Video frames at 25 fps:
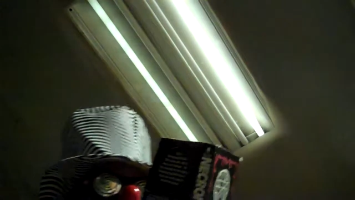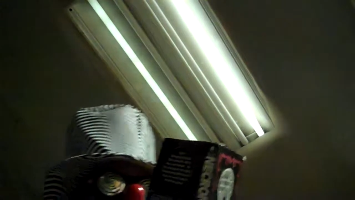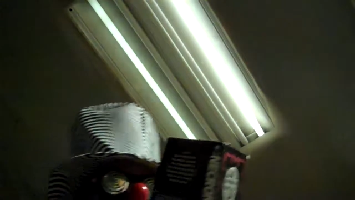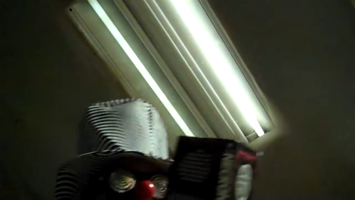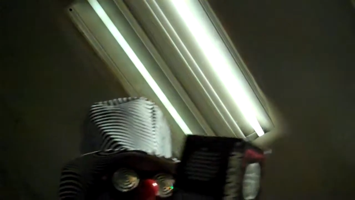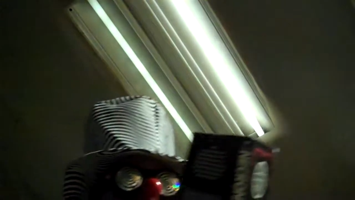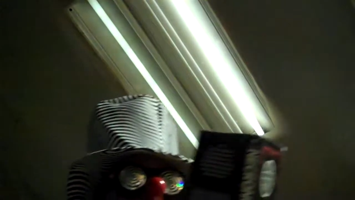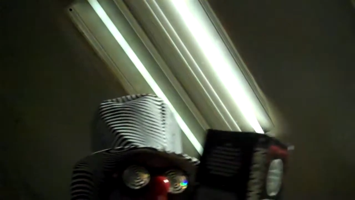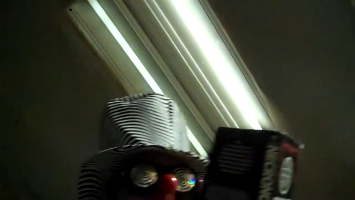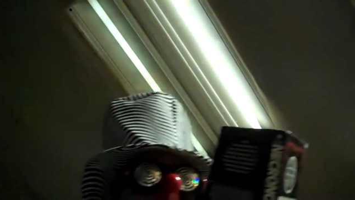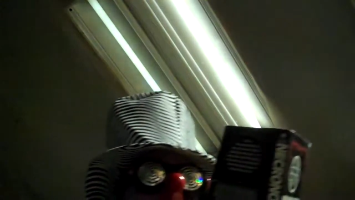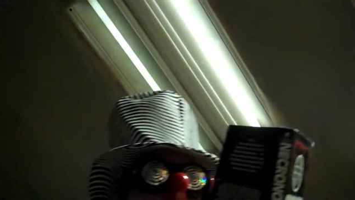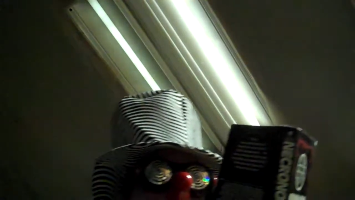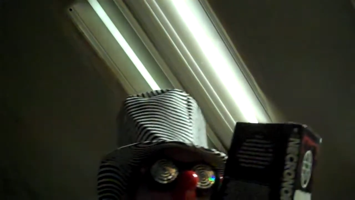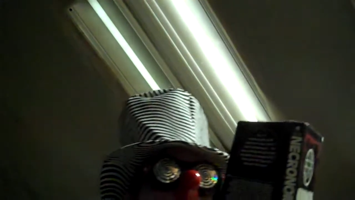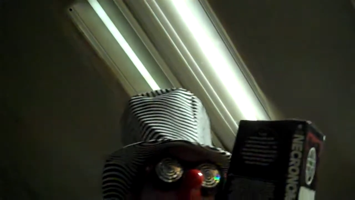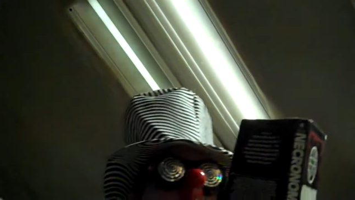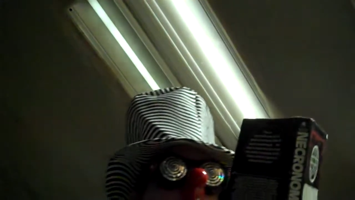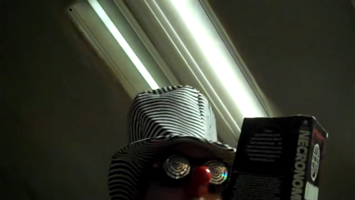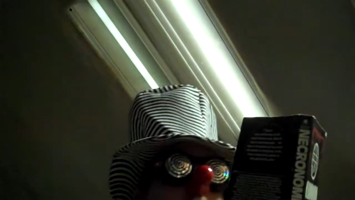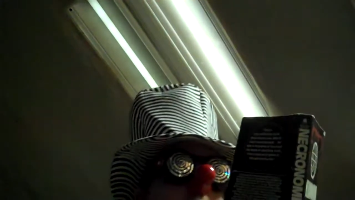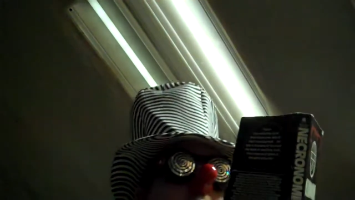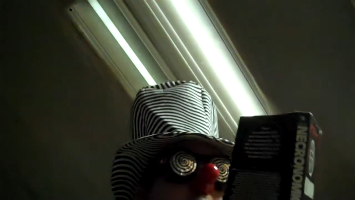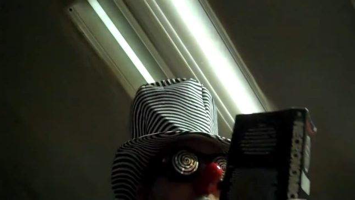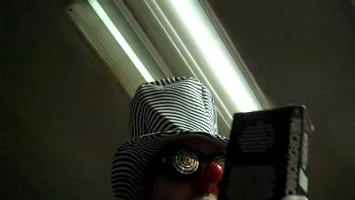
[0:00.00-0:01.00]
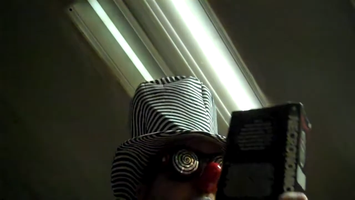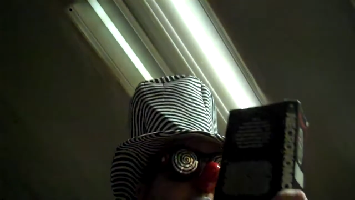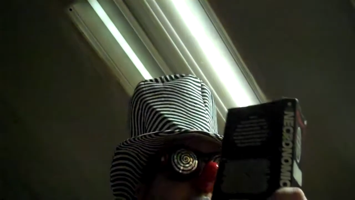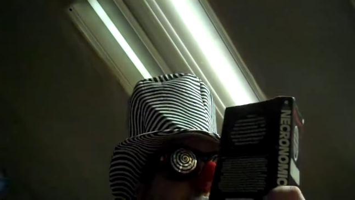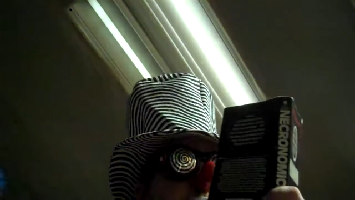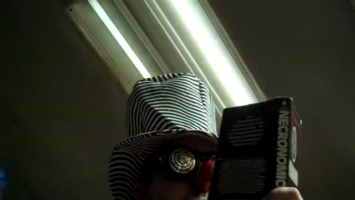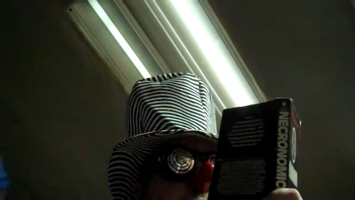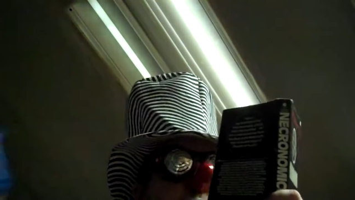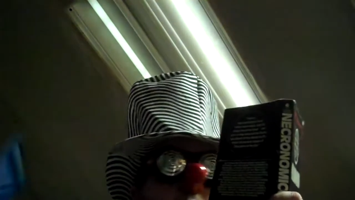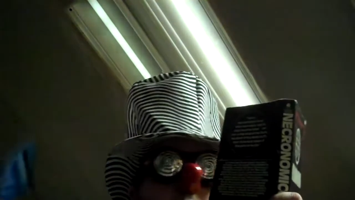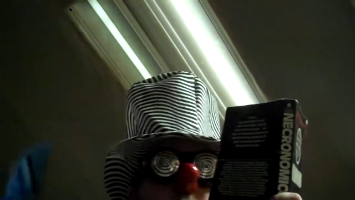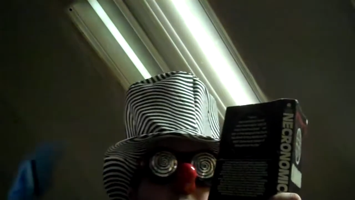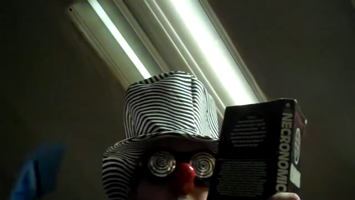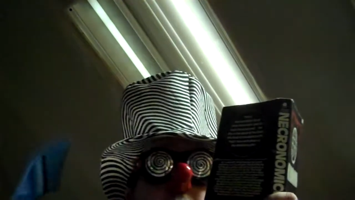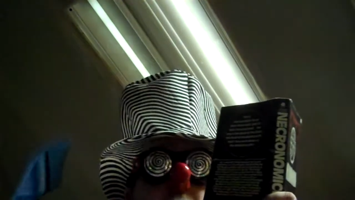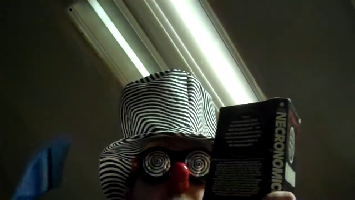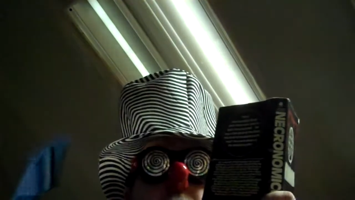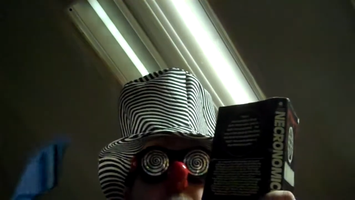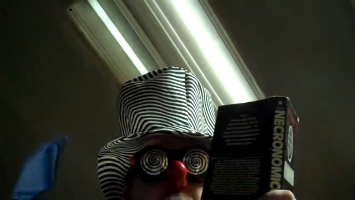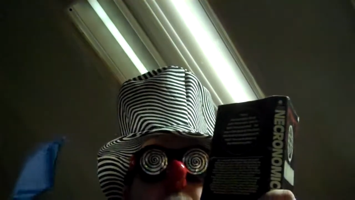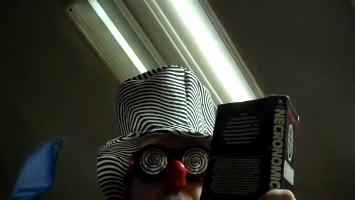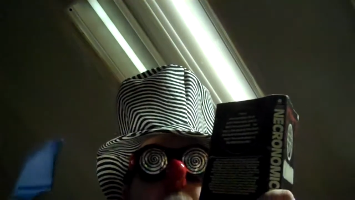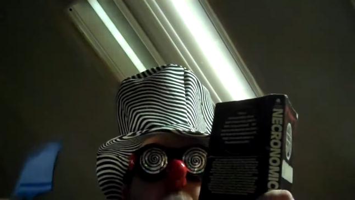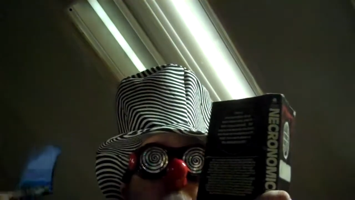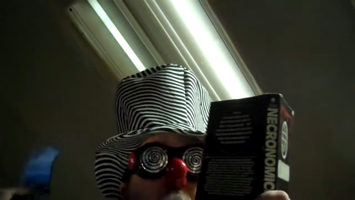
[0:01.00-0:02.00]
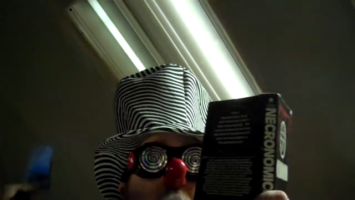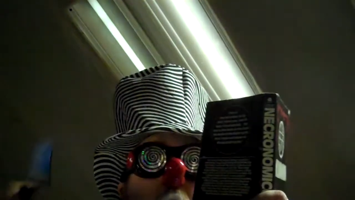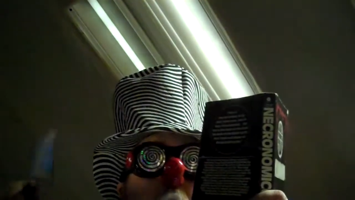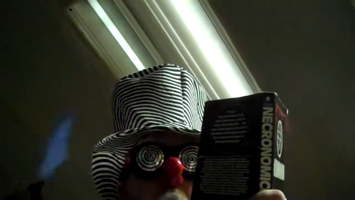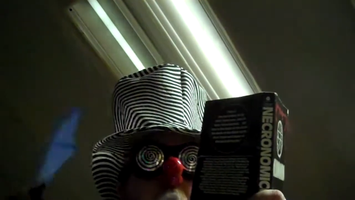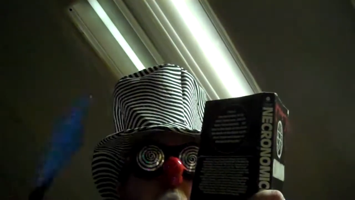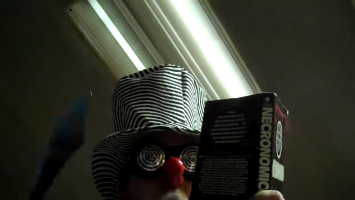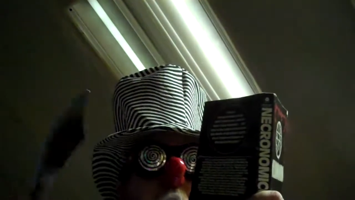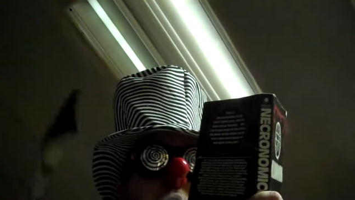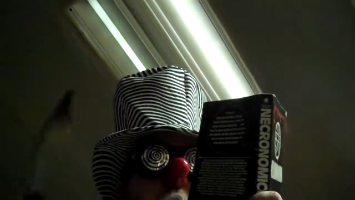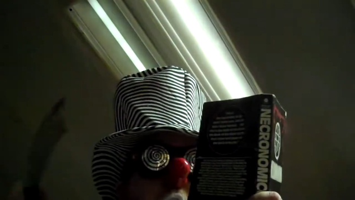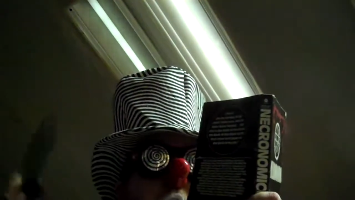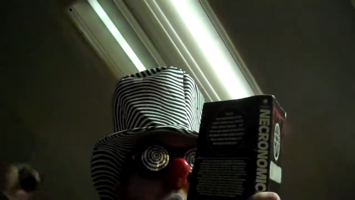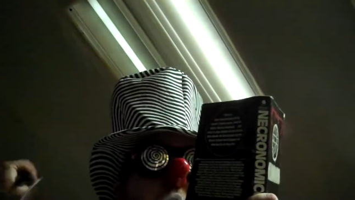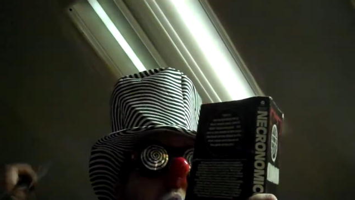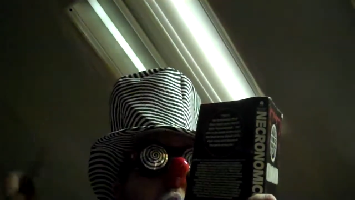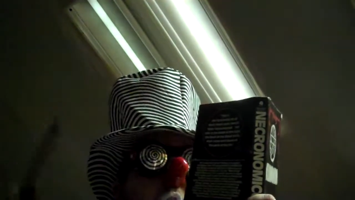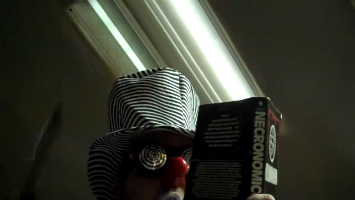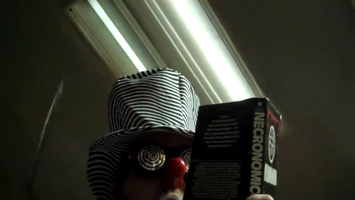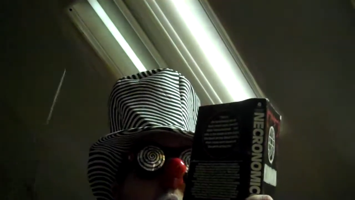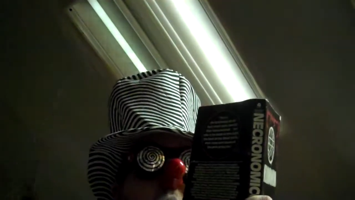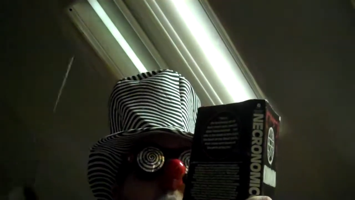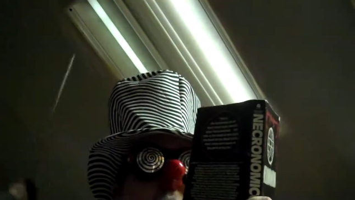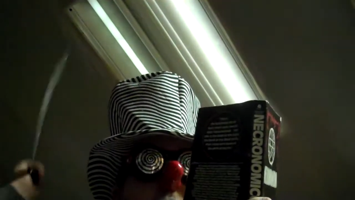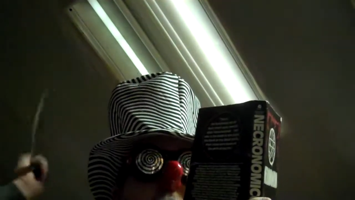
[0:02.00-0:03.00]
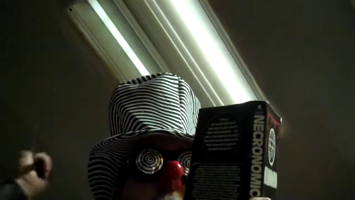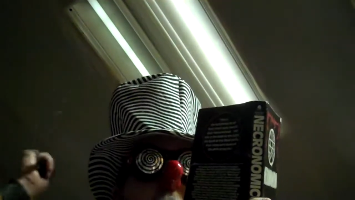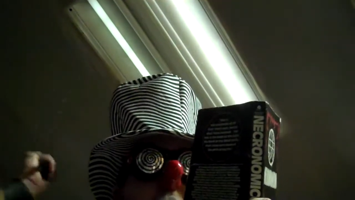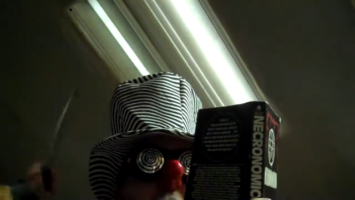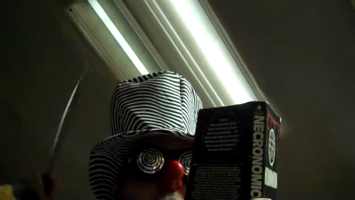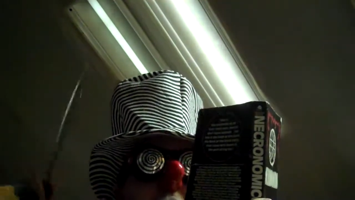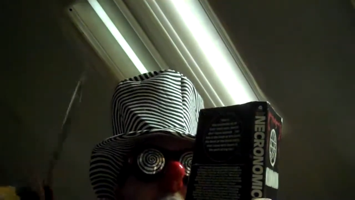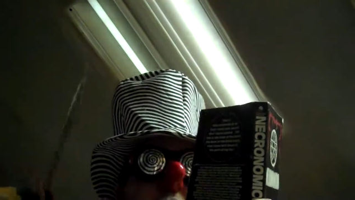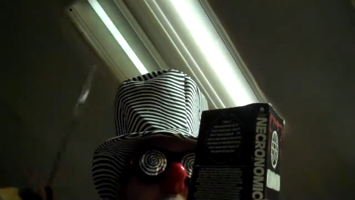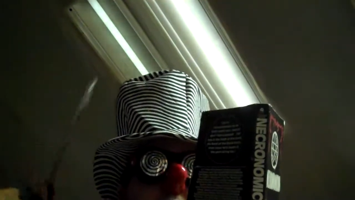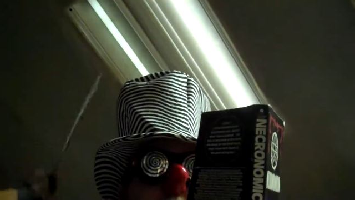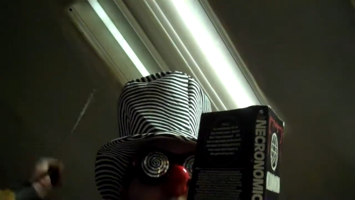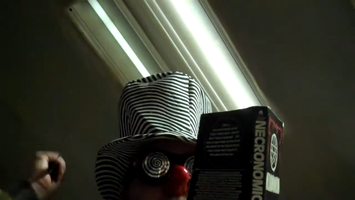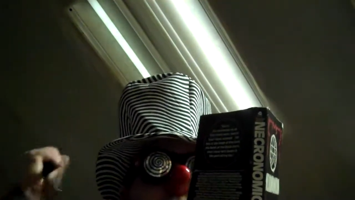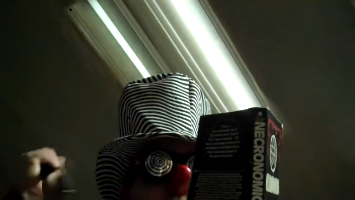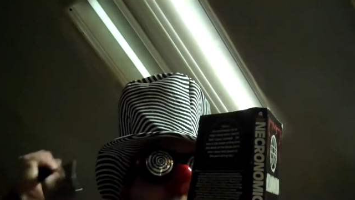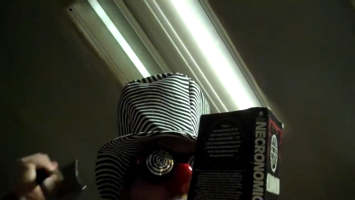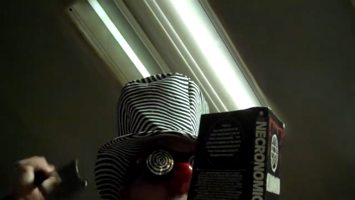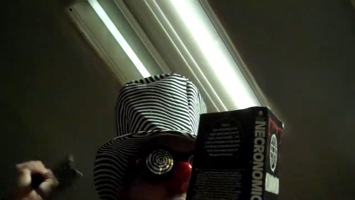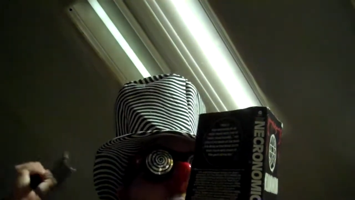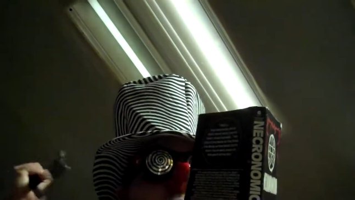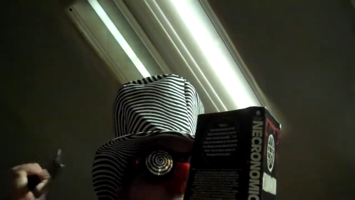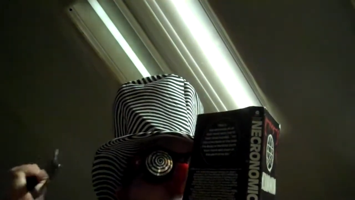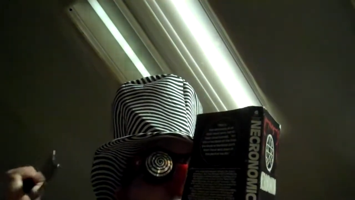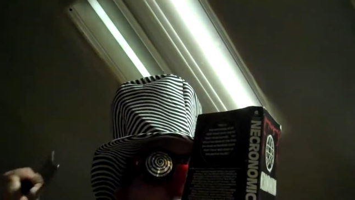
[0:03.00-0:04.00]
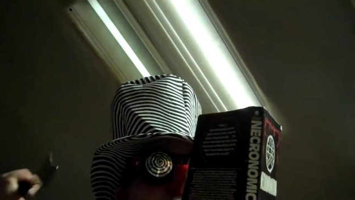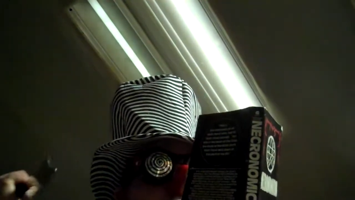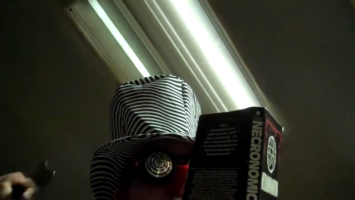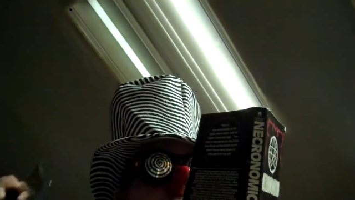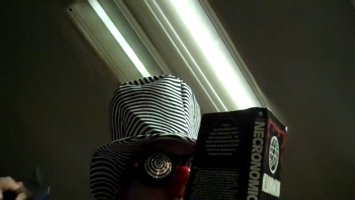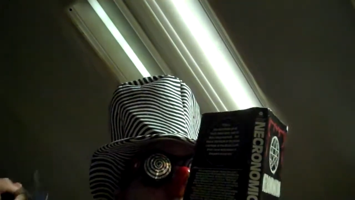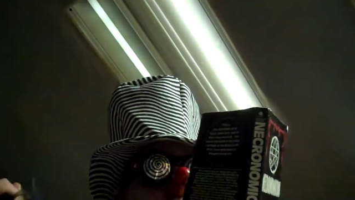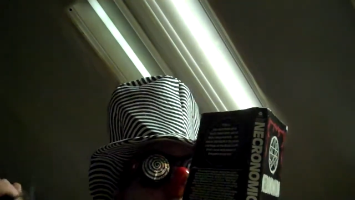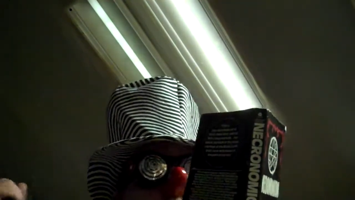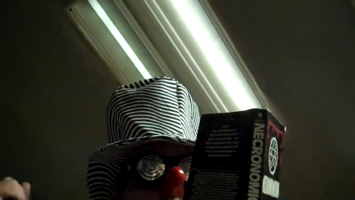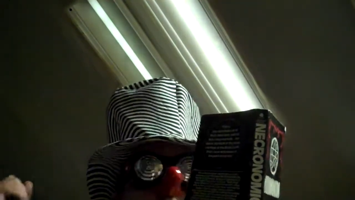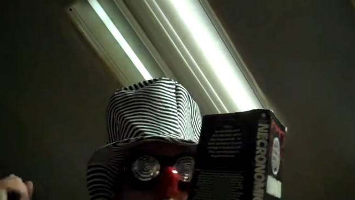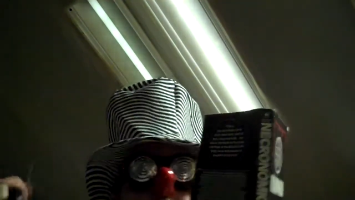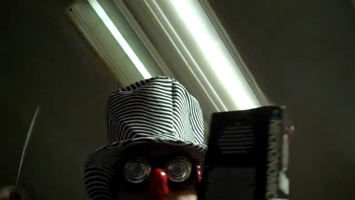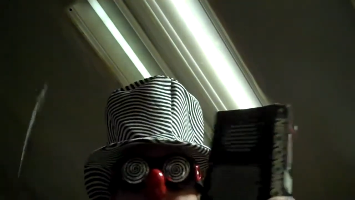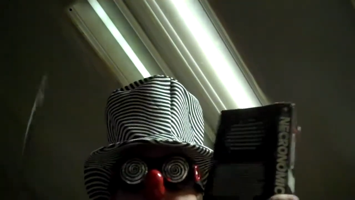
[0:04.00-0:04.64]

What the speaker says: Nobody's mouth can be seen.